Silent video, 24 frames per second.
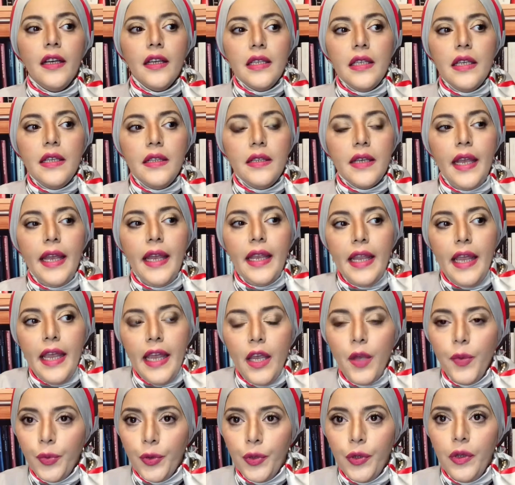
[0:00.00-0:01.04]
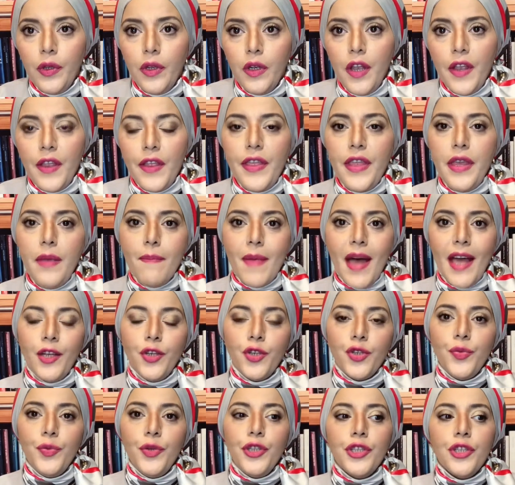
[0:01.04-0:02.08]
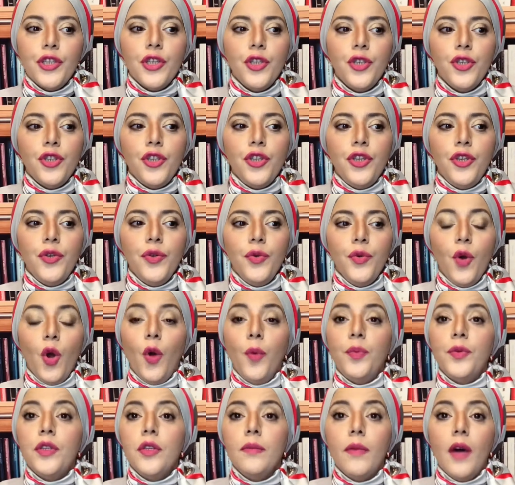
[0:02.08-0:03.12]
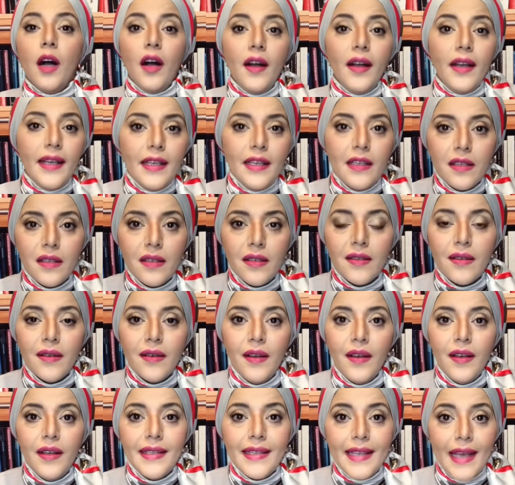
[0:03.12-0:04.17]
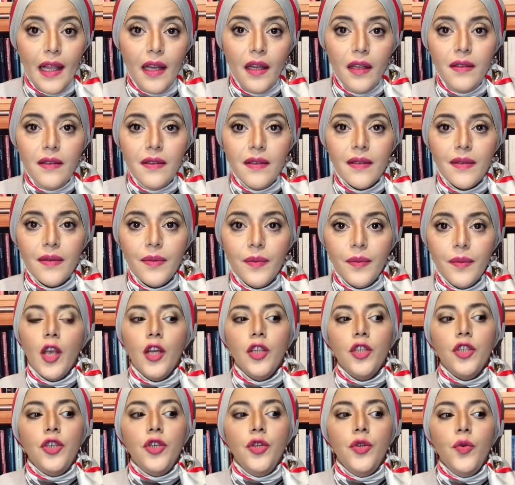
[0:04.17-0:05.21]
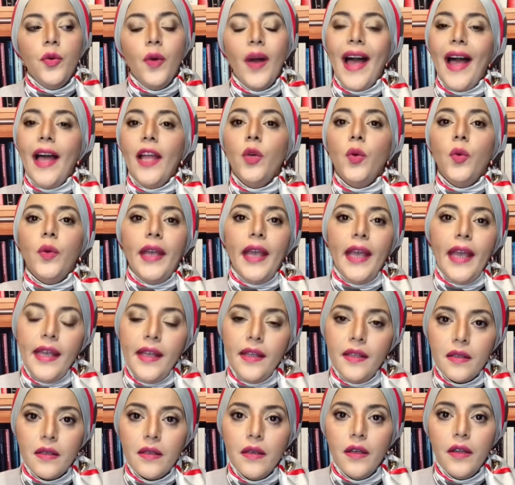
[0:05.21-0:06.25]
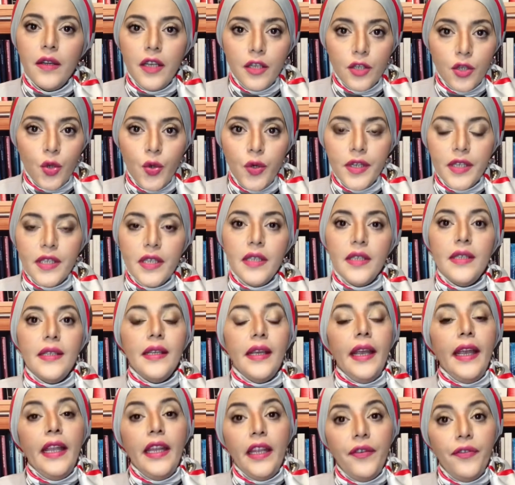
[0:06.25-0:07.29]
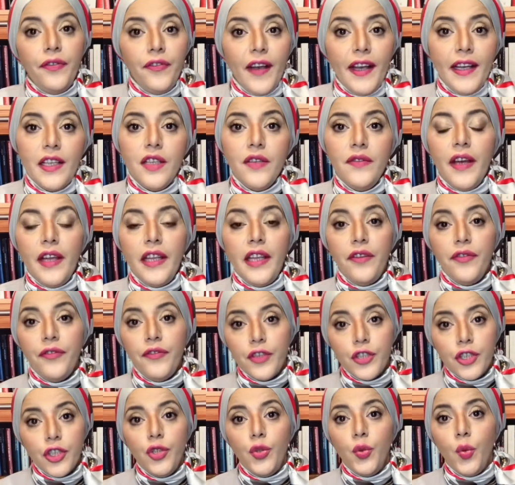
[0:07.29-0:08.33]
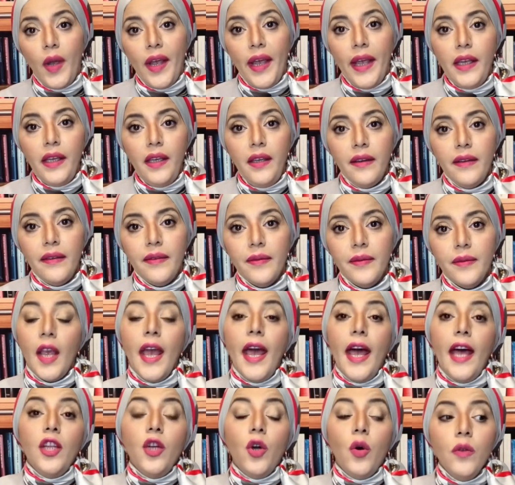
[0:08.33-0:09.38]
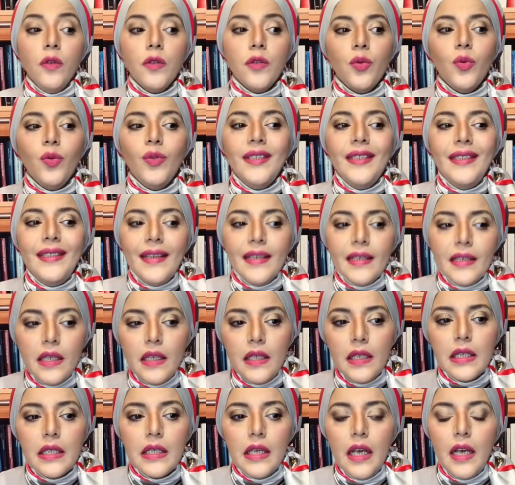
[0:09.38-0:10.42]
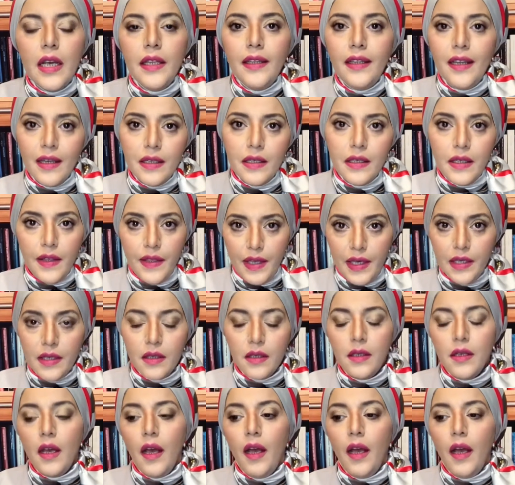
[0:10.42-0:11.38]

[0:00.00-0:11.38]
it enable the management to optimize talent, to allocate resources in effective and efficient way? And also, does this